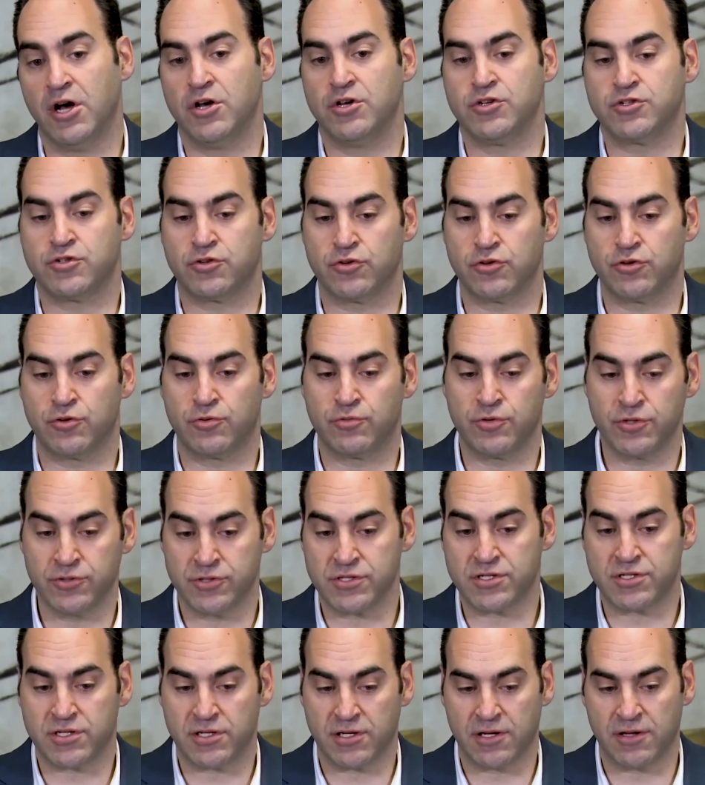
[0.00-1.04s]
So you're really
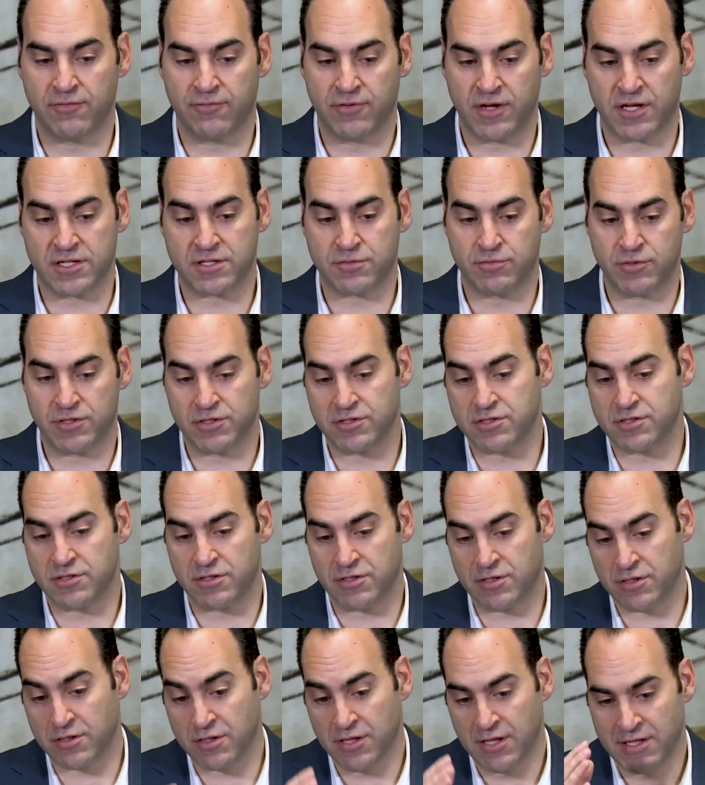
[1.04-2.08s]
seeing investments
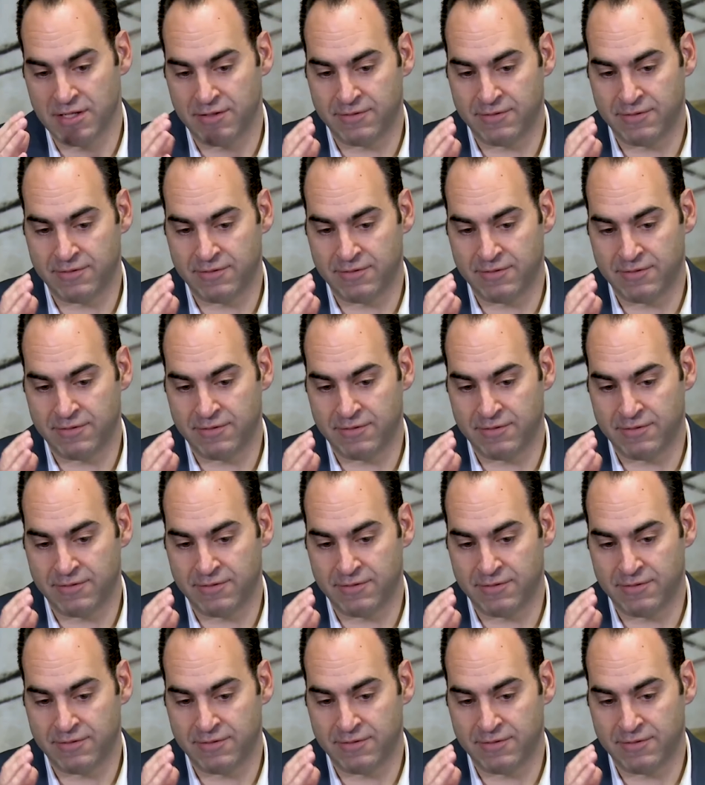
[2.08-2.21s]
in